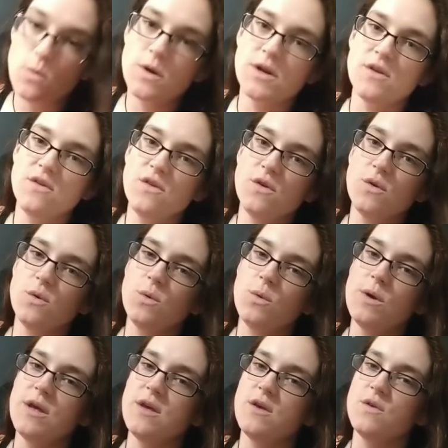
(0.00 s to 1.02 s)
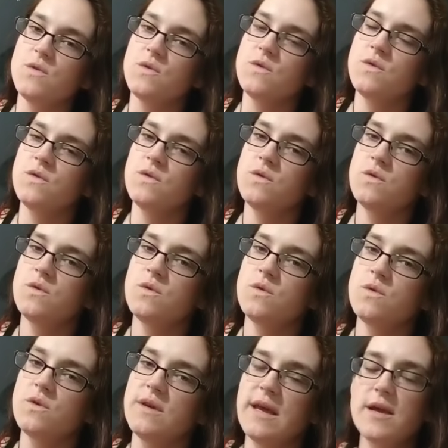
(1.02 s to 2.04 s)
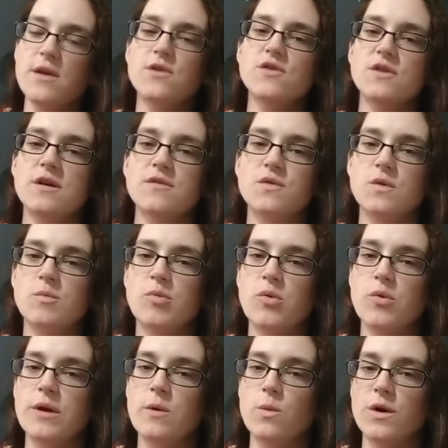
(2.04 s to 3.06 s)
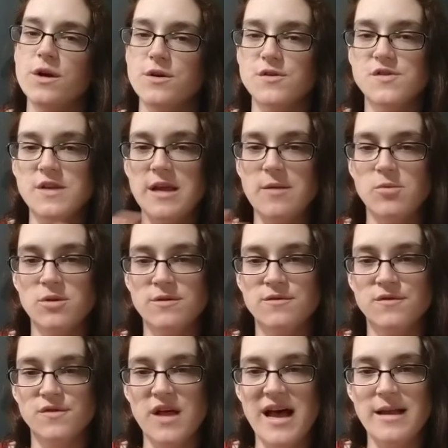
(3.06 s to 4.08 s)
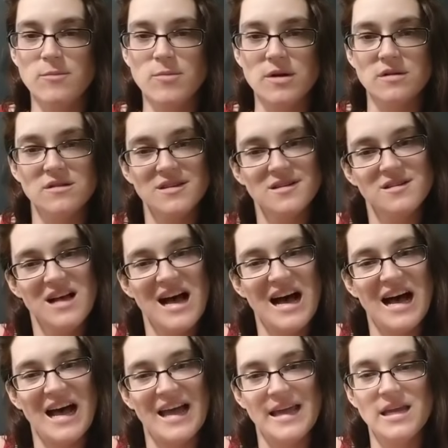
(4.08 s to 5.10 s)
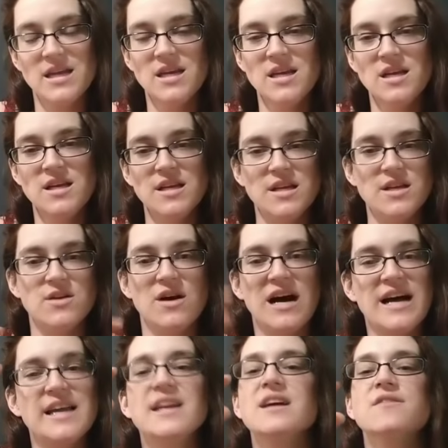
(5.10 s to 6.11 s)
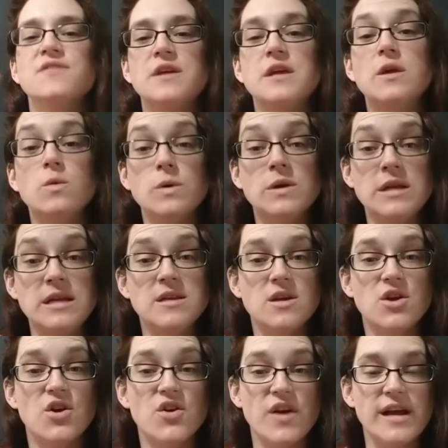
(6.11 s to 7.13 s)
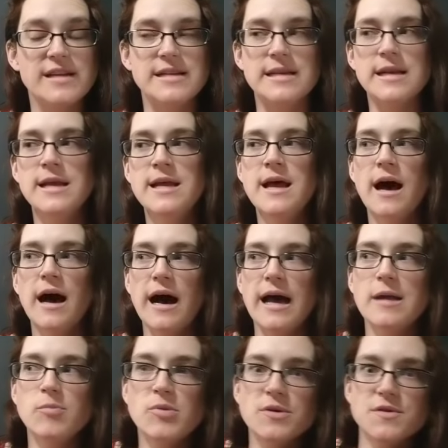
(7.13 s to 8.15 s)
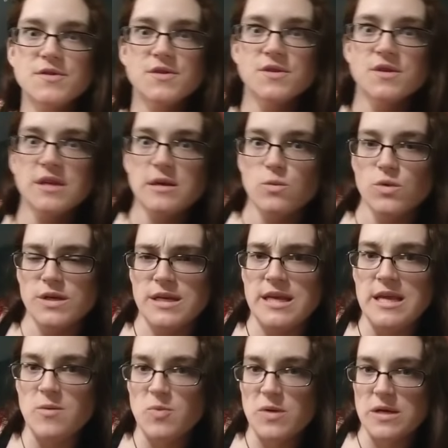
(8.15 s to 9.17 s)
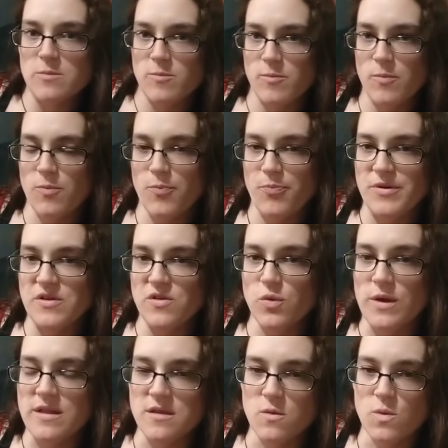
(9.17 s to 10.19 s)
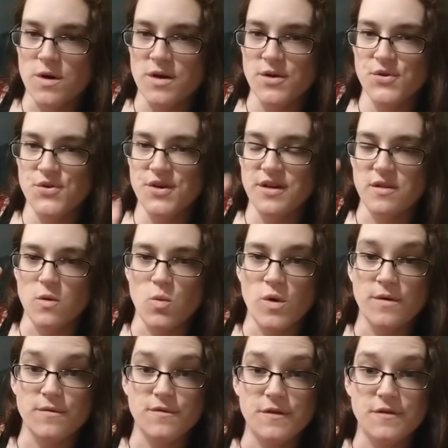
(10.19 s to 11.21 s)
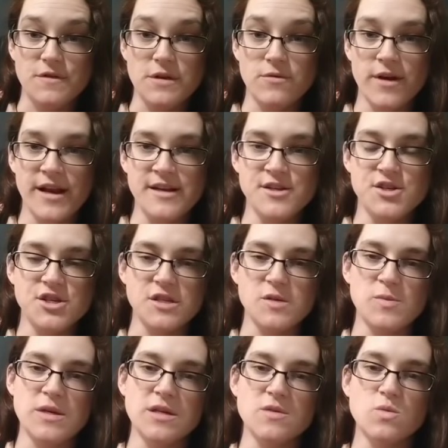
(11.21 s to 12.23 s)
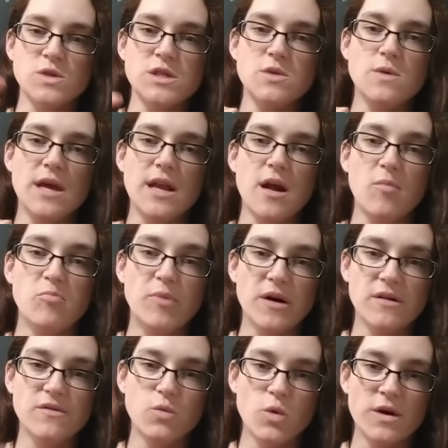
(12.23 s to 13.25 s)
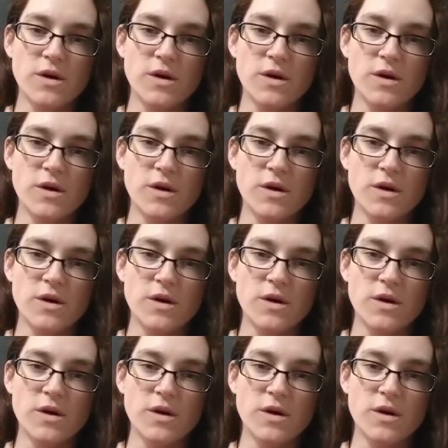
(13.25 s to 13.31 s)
you want to do is get yourself to a point where you're stable and flat, but a little high. You know, high enough that you would need to correct it. I personally would keep it between the 100 and the 150 range, just because once you get above